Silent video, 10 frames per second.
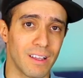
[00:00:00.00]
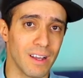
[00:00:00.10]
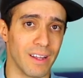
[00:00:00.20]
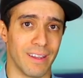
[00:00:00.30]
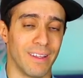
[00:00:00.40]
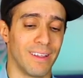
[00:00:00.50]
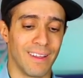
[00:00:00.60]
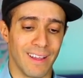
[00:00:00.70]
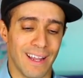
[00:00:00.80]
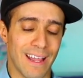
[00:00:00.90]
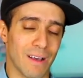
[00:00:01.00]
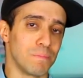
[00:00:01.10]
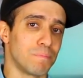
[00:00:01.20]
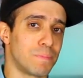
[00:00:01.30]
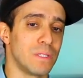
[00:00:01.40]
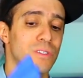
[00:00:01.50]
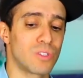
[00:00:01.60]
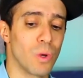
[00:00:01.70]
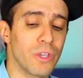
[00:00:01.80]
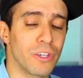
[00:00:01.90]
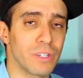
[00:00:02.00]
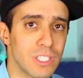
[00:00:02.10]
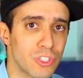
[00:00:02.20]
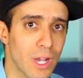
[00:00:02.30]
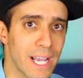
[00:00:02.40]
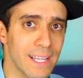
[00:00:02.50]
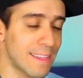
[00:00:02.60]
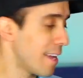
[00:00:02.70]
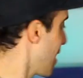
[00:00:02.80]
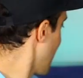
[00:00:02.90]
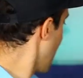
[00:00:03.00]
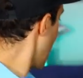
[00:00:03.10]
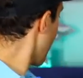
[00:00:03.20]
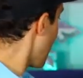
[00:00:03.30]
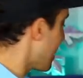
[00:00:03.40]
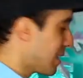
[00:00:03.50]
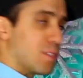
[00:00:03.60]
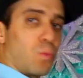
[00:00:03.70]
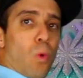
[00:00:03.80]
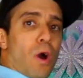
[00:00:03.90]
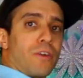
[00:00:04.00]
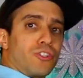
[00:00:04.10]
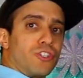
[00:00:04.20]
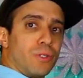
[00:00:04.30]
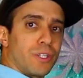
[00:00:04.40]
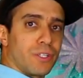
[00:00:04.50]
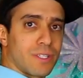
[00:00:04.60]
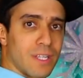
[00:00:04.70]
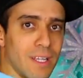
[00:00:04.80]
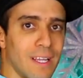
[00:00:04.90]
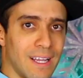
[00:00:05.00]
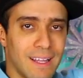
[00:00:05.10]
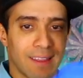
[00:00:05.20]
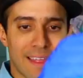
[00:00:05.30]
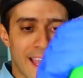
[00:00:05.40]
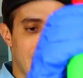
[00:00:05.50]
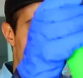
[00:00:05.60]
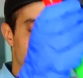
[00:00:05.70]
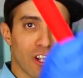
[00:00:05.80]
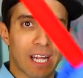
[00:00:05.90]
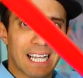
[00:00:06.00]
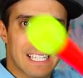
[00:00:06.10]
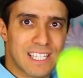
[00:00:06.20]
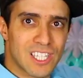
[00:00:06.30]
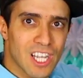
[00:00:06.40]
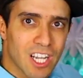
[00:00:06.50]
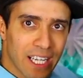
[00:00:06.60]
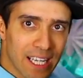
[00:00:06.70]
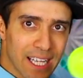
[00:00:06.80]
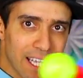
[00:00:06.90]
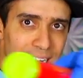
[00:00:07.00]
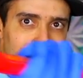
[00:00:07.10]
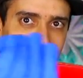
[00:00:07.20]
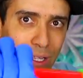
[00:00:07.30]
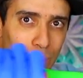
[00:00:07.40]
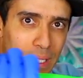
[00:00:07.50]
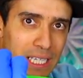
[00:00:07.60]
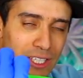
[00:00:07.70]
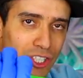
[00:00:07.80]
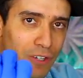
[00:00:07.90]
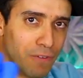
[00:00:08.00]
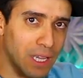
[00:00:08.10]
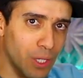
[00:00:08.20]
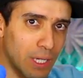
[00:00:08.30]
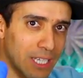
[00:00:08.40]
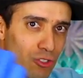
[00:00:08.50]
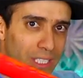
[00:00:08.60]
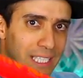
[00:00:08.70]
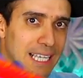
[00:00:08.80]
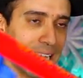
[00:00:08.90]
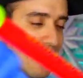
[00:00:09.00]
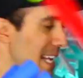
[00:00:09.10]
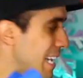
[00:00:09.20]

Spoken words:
gun? Now, I've been so curious to try it that I got these water shooters that I figured I could suck it in and it'll be easier for the liquid nitrogen to get